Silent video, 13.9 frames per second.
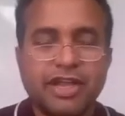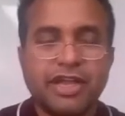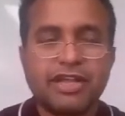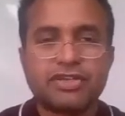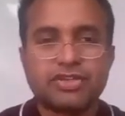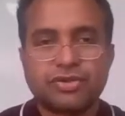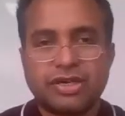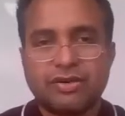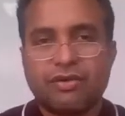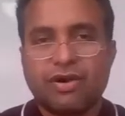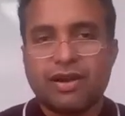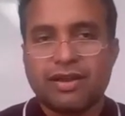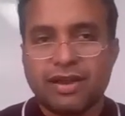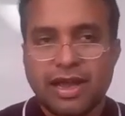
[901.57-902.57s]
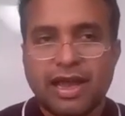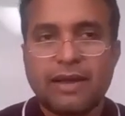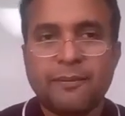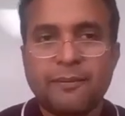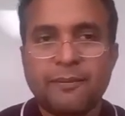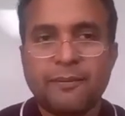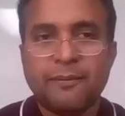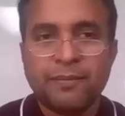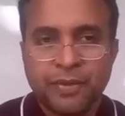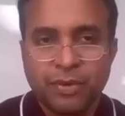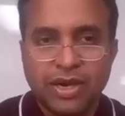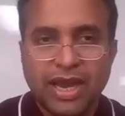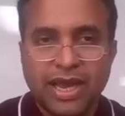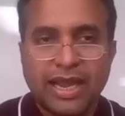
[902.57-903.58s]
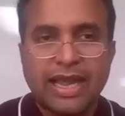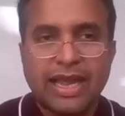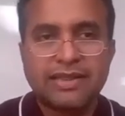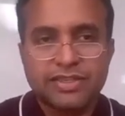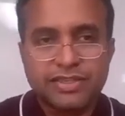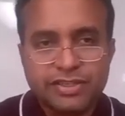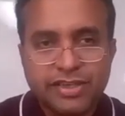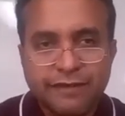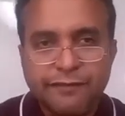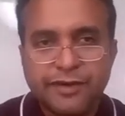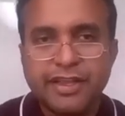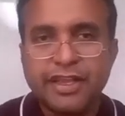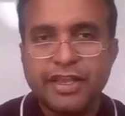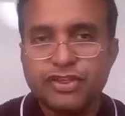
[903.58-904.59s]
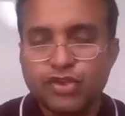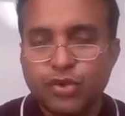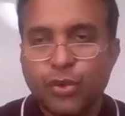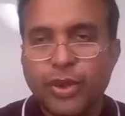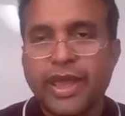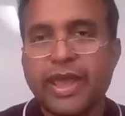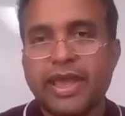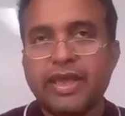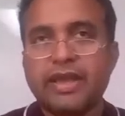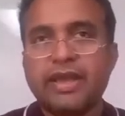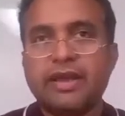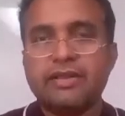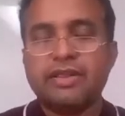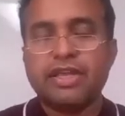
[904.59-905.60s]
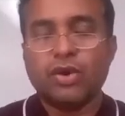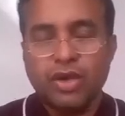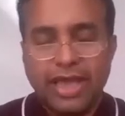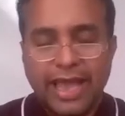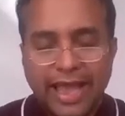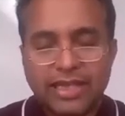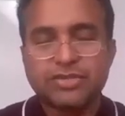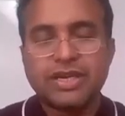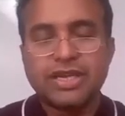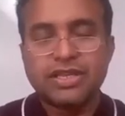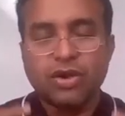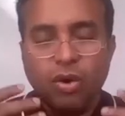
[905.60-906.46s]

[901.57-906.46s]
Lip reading: nerchukune vallanga undali. And the suffering is the way, the